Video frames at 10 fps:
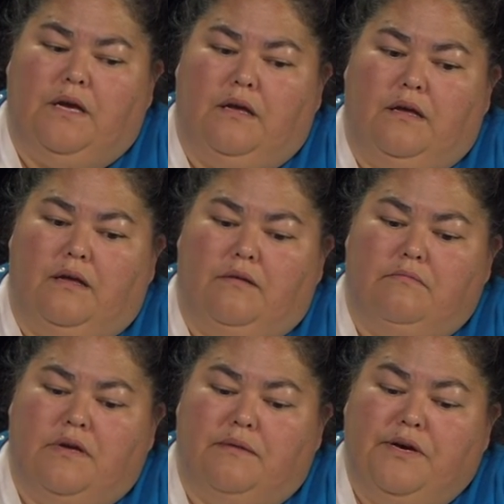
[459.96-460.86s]

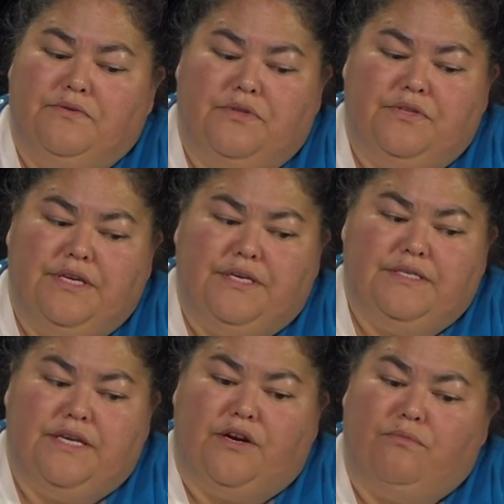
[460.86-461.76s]
um, about the
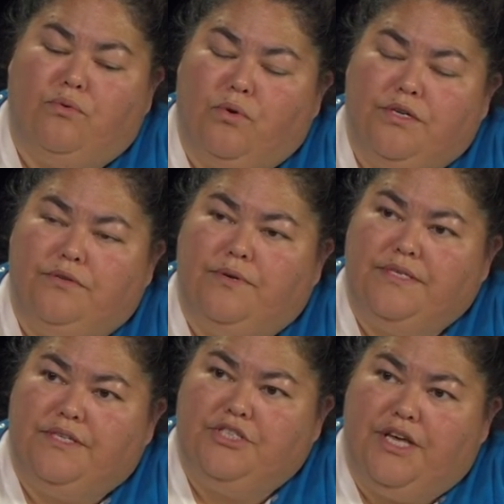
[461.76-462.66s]
things that are important to
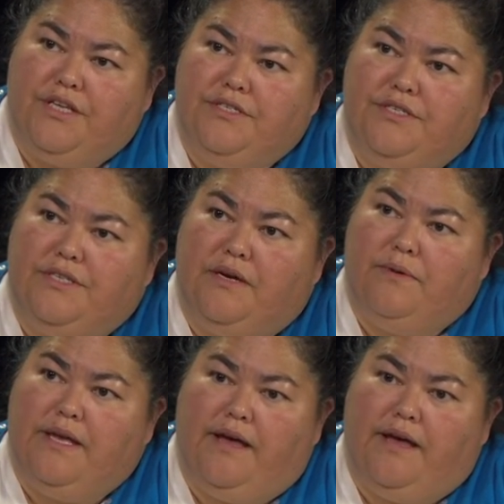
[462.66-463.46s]
us, the challenges that we